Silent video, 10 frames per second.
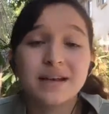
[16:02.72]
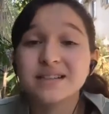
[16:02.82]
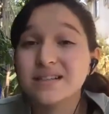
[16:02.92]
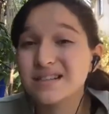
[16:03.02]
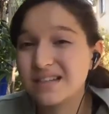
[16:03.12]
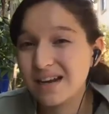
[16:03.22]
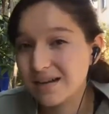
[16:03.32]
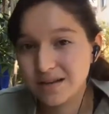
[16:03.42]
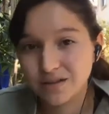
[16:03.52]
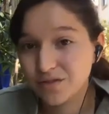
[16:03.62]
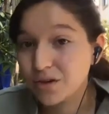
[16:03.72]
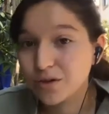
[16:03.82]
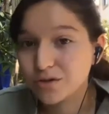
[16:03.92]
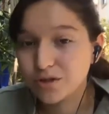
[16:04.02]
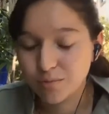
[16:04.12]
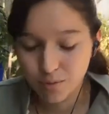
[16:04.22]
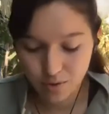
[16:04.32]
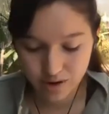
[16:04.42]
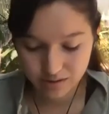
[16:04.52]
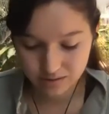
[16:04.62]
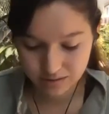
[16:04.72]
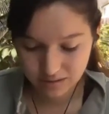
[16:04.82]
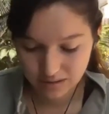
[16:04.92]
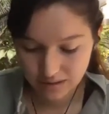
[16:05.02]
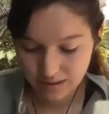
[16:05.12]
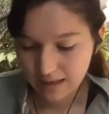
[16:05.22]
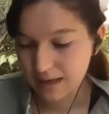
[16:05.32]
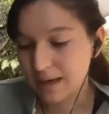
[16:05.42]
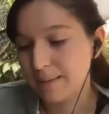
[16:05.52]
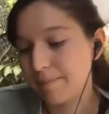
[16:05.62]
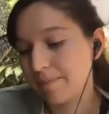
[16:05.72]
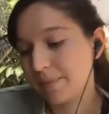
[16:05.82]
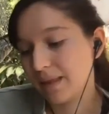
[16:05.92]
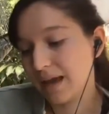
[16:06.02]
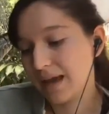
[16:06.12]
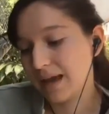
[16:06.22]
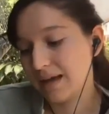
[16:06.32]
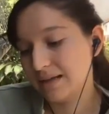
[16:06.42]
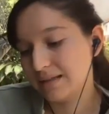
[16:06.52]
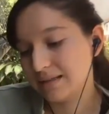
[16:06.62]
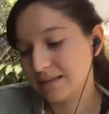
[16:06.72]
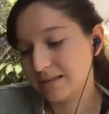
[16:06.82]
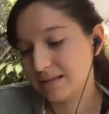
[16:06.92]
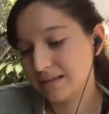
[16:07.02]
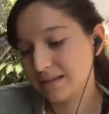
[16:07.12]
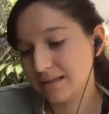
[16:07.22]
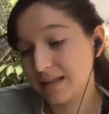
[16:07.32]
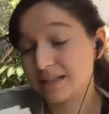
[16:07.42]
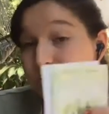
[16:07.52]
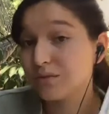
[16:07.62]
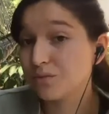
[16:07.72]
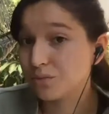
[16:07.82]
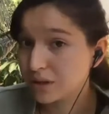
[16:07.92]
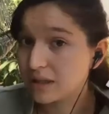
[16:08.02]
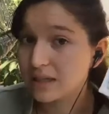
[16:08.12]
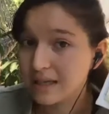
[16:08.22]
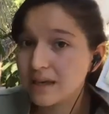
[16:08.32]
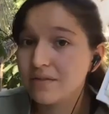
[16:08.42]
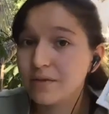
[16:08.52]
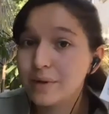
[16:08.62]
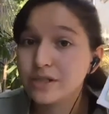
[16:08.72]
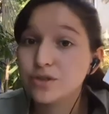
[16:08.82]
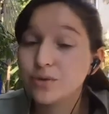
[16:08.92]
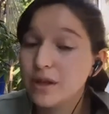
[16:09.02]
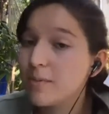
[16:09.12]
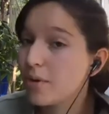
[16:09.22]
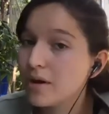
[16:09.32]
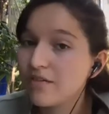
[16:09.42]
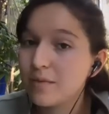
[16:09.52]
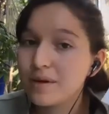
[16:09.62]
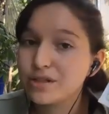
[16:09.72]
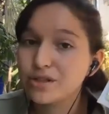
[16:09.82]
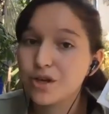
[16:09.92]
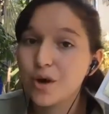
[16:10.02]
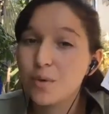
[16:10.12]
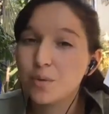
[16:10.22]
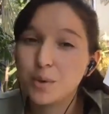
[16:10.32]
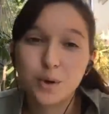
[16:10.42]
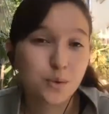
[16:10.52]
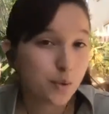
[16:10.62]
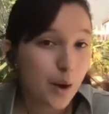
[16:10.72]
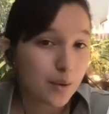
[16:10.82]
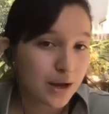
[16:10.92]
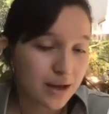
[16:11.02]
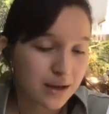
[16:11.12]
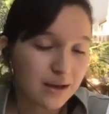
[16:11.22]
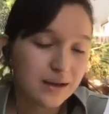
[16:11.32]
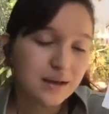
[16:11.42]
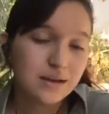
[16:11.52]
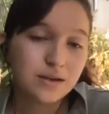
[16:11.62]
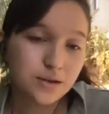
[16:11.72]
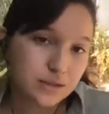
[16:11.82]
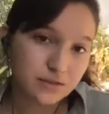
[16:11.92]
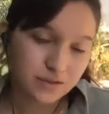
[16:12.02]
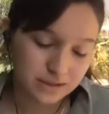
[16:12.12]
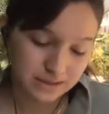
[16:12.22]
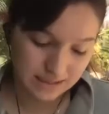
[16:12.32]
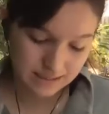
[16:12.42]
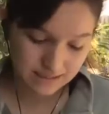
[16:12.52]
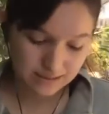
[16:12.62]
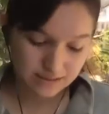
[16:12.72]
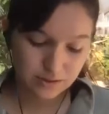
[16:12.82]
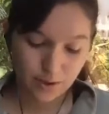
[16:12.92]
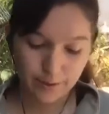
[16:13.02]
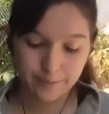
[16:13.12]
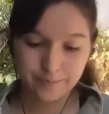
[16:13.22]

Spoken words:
tells us that it needs vertical supports. And that's really key information, really important information to know when we're growing, you know, different seeds. So,